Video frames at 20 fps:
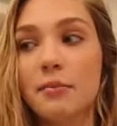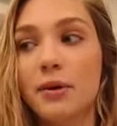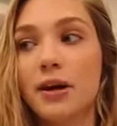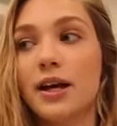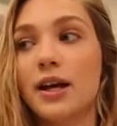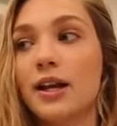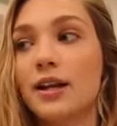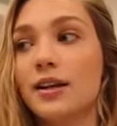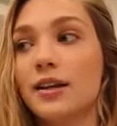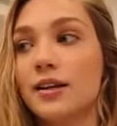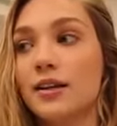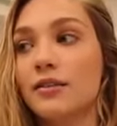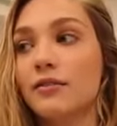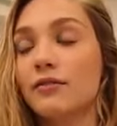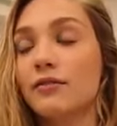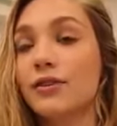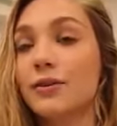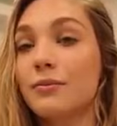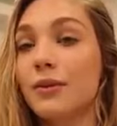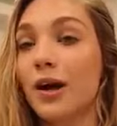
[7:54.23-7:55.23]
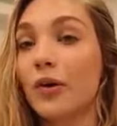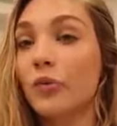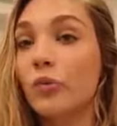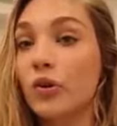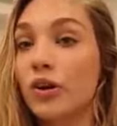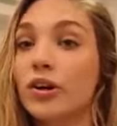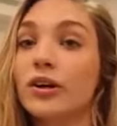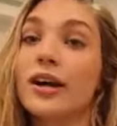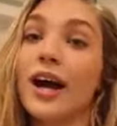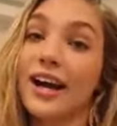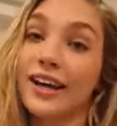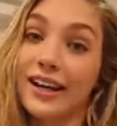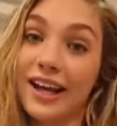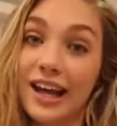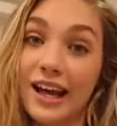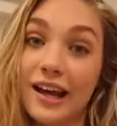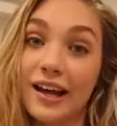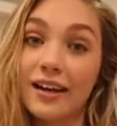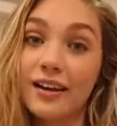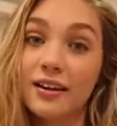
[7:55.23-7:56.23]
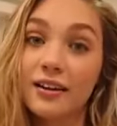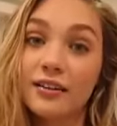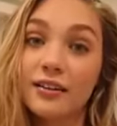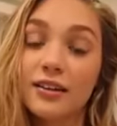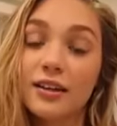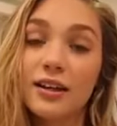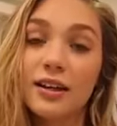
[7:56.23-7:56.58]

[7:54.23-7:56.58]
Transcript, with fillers: but for my work, I can't.